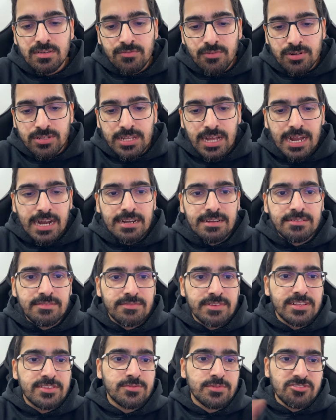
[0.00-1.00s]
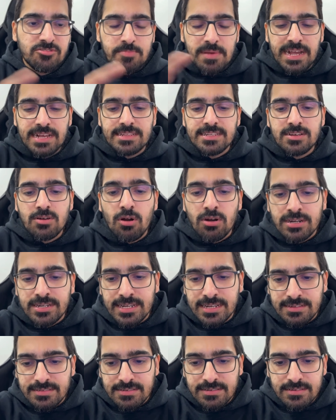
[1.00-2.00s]
For that, we'll switch back the
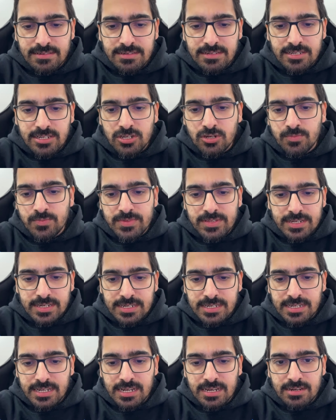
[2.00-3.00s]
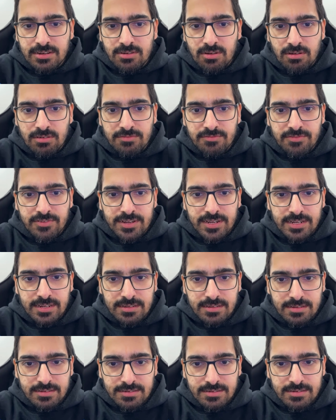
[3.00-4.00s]
context, kubectl config,
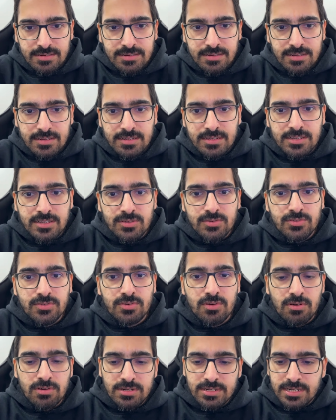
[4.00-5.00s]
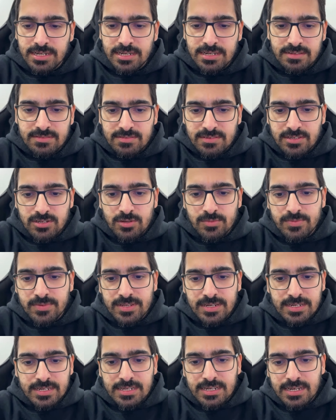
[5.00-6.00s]
use context,
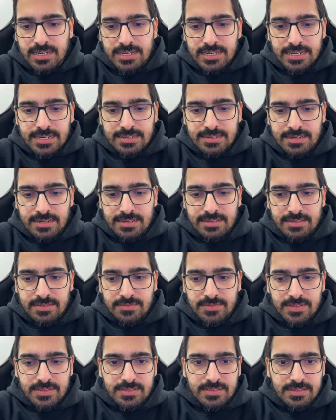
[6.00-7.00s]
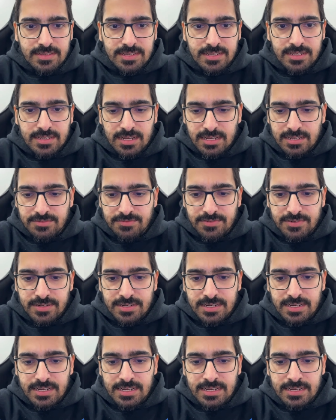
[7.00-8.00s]
kubectl get
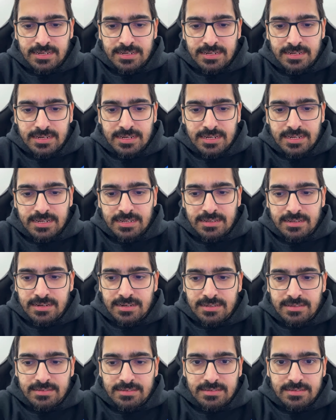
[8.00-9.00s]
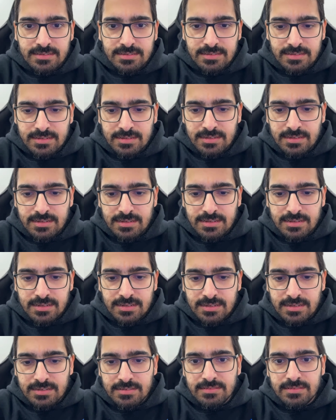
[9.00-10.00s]
-n ingress
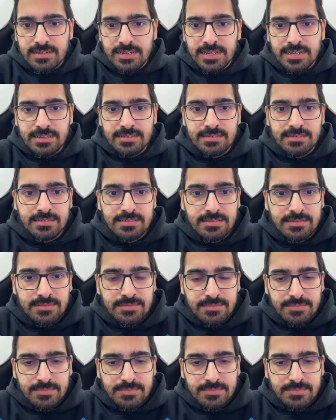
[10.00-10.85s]
NGINX.